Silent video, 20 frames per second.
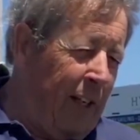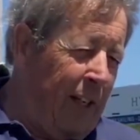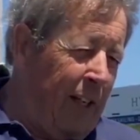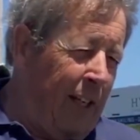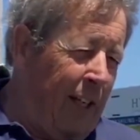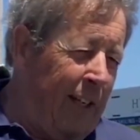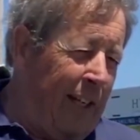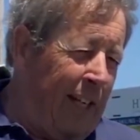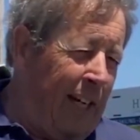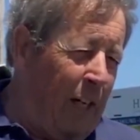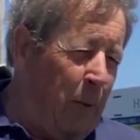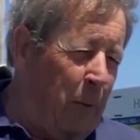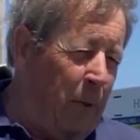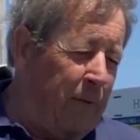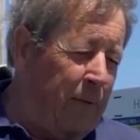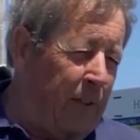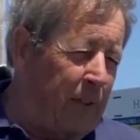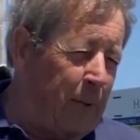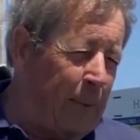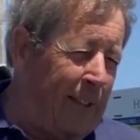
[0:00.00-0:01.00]
and now
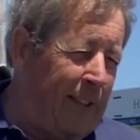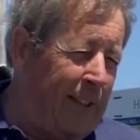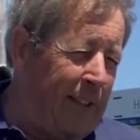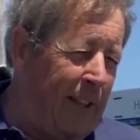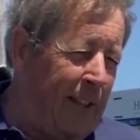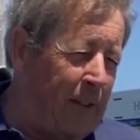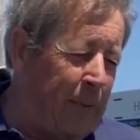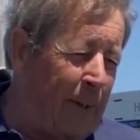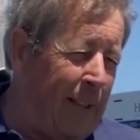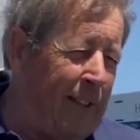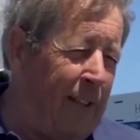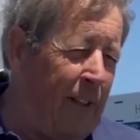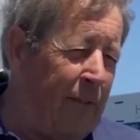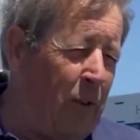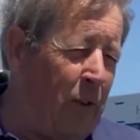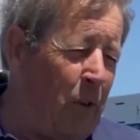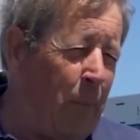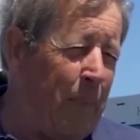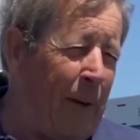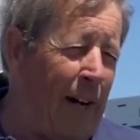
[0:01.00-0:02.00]
with the
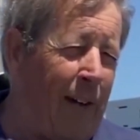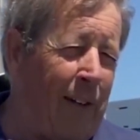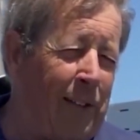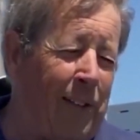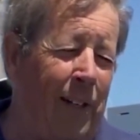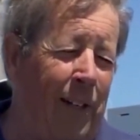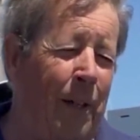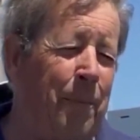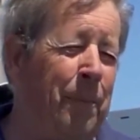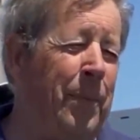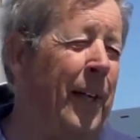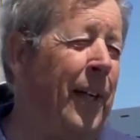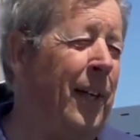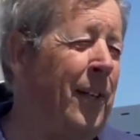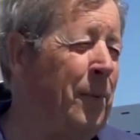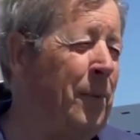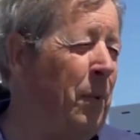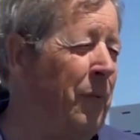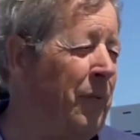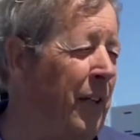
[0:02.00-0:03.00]
2024 Paris
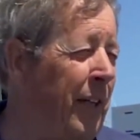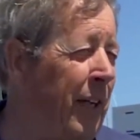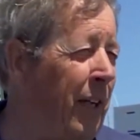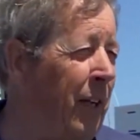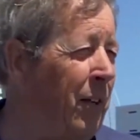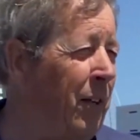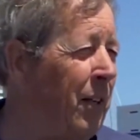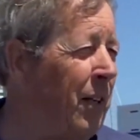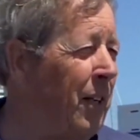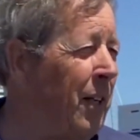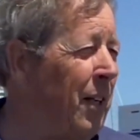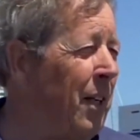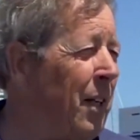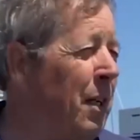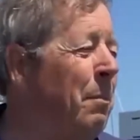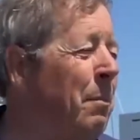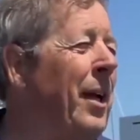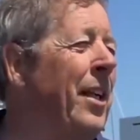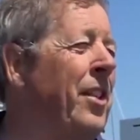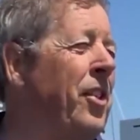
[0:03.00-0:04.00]
Olympics, with the new
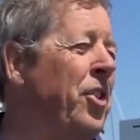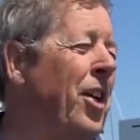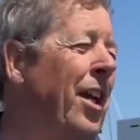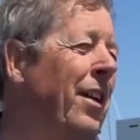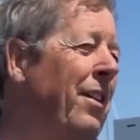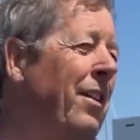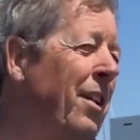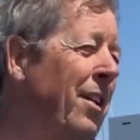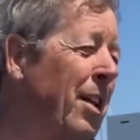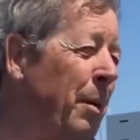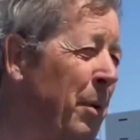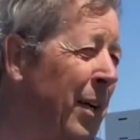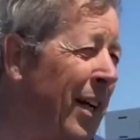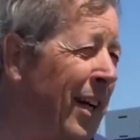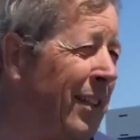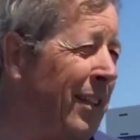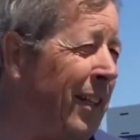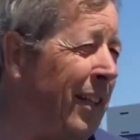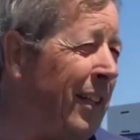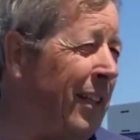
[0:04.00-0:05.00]
mixed gender
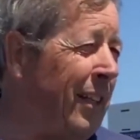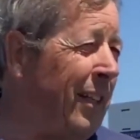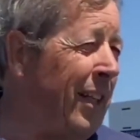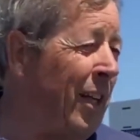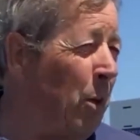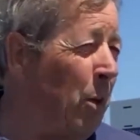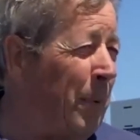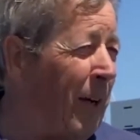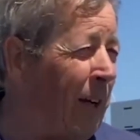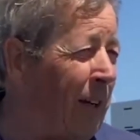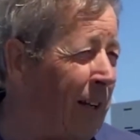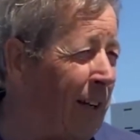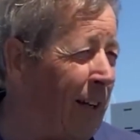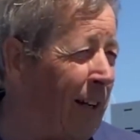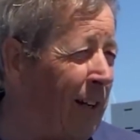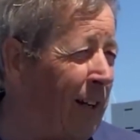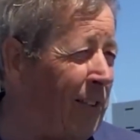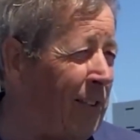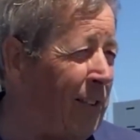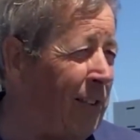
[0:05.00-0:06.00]
double-handed killboat
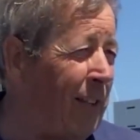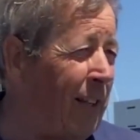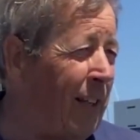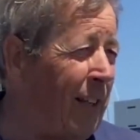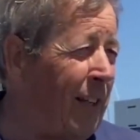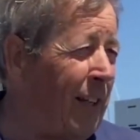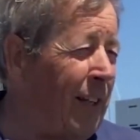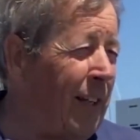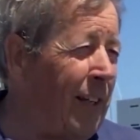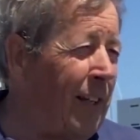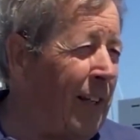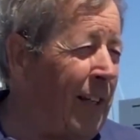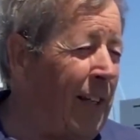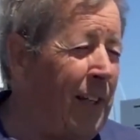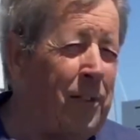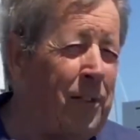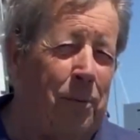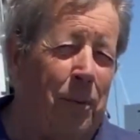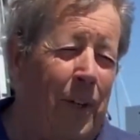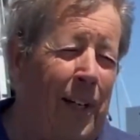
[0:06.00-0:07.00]
class,
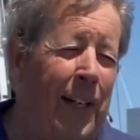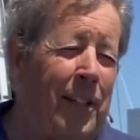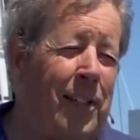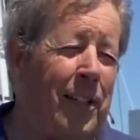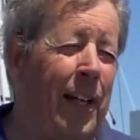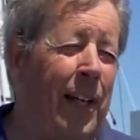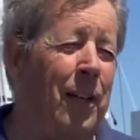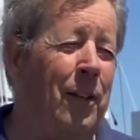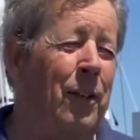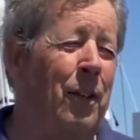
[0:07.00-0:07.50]
it's really taken